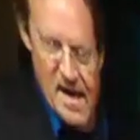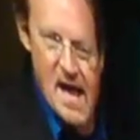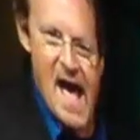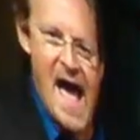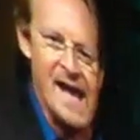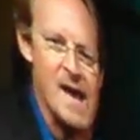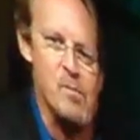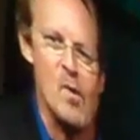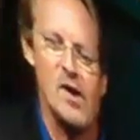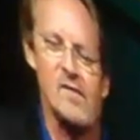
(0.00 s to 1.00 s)
I
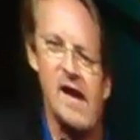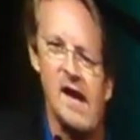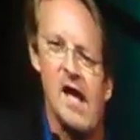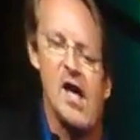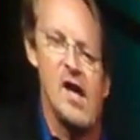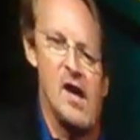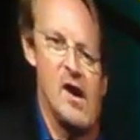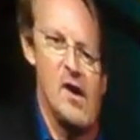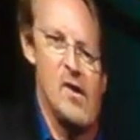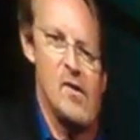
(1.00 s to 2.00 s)
kept wondering,
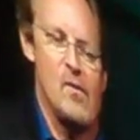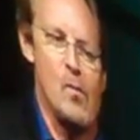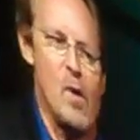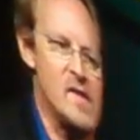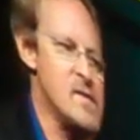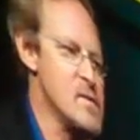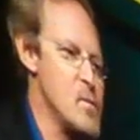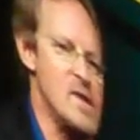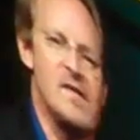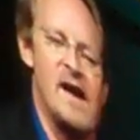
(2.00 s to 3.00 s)
what
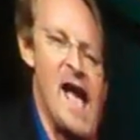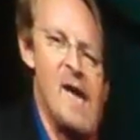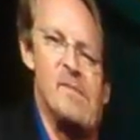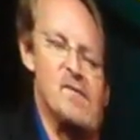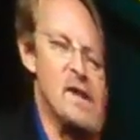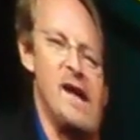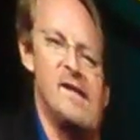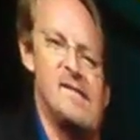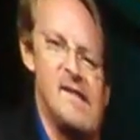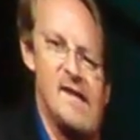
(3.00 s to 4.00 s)
what's going to happen
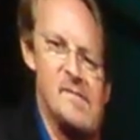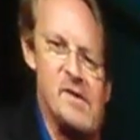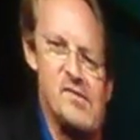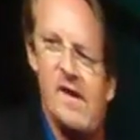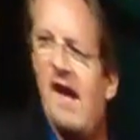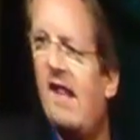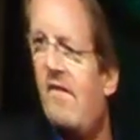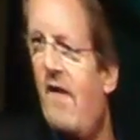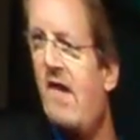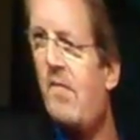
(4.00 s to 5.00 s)
related to Sesame Street at the
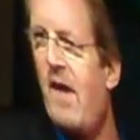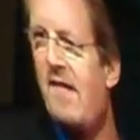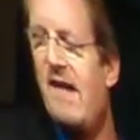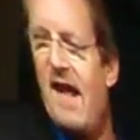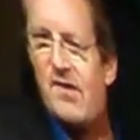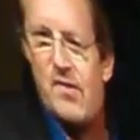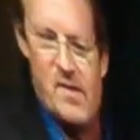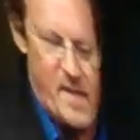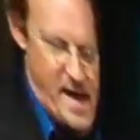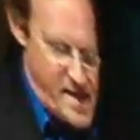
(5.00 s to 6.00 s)
vice presidential
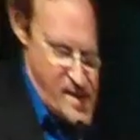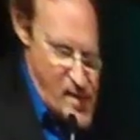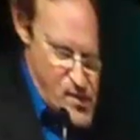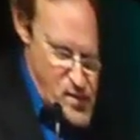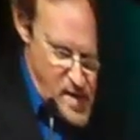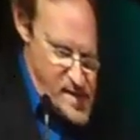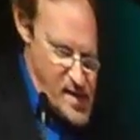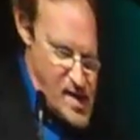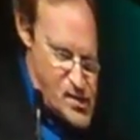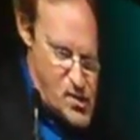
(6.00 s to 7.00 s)
debate. So I drew this
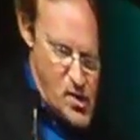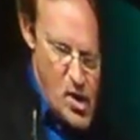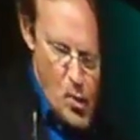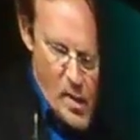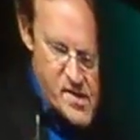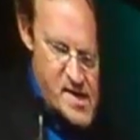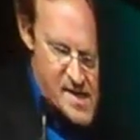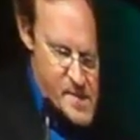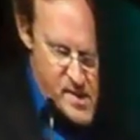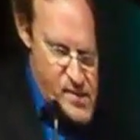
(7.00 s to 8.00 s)
cartoon. Which
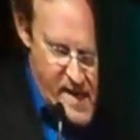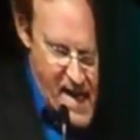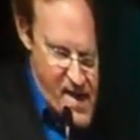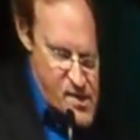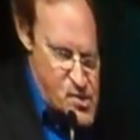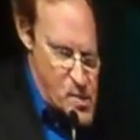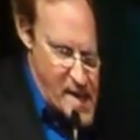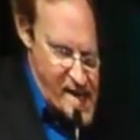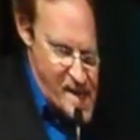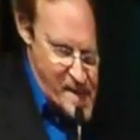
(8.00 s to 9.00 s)
Sesame Street characters will
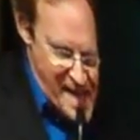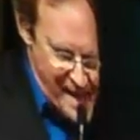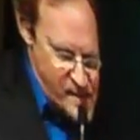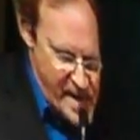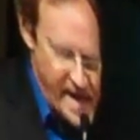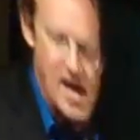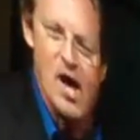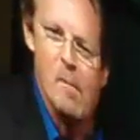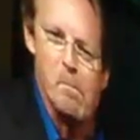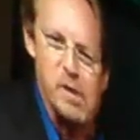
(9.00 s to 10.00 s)
end up at that
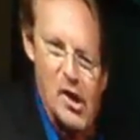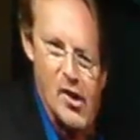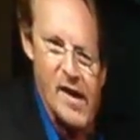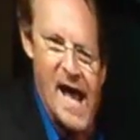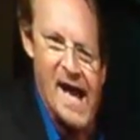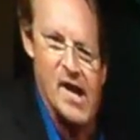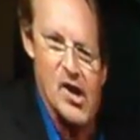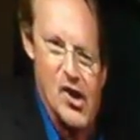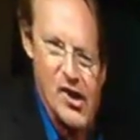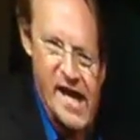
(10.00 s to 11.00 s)
debate? Blurt and
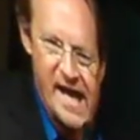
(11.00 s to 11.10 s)
Nerdy.